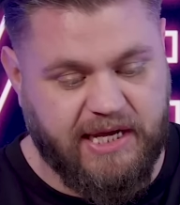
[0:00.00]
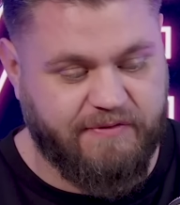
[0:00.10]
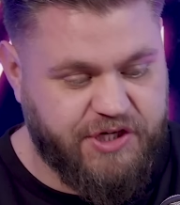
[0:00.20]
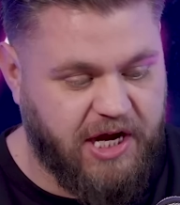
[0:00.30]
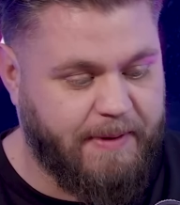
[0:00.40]

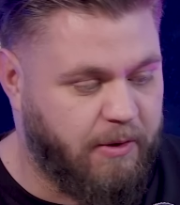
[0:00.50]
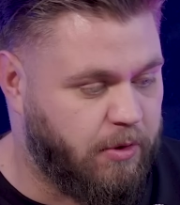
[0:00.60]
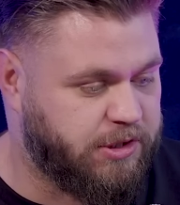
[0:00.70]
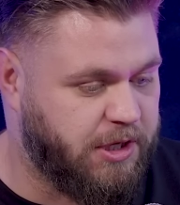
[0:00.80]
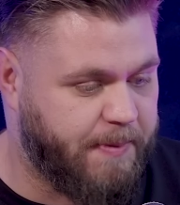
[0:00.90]
give that a shit about
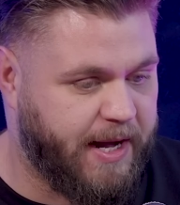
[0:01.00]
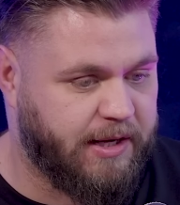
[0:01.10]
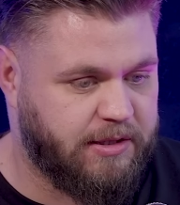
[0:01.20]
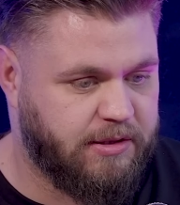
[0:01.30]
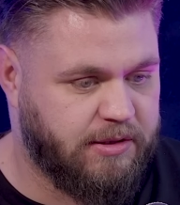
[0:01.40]
fair. what's on the back.
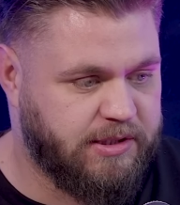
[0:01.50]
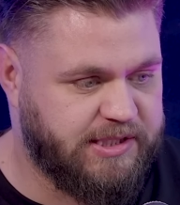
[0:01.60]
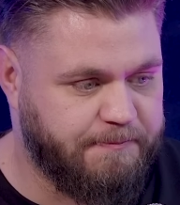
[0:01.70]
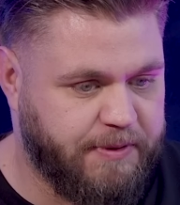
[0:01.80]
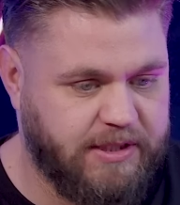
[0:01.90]
I think.
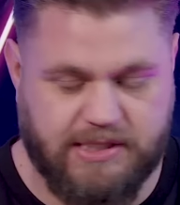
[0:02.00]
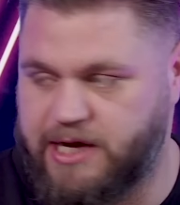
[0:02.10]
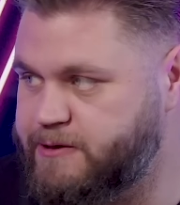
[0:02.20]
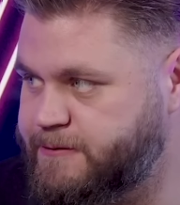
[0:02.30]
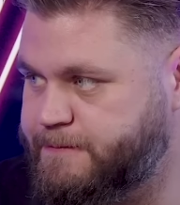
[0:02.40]
That, I think. That.
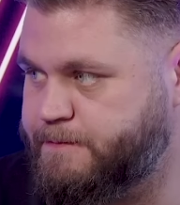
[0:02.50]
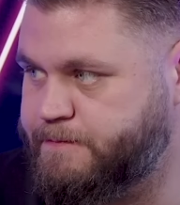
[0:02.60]
I think.